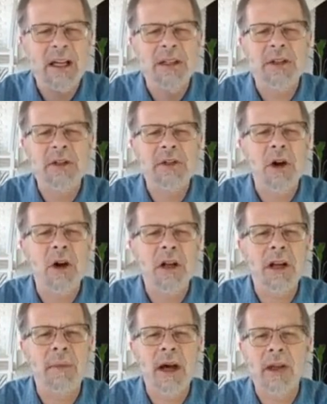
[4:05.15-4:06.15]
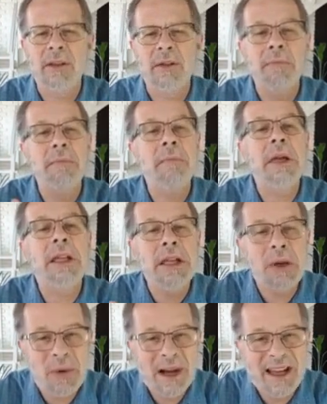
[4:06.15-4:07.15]
to talk about the many
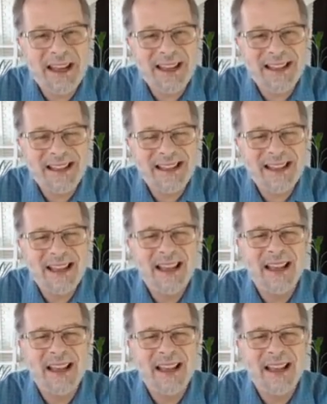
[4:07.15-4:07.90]
ways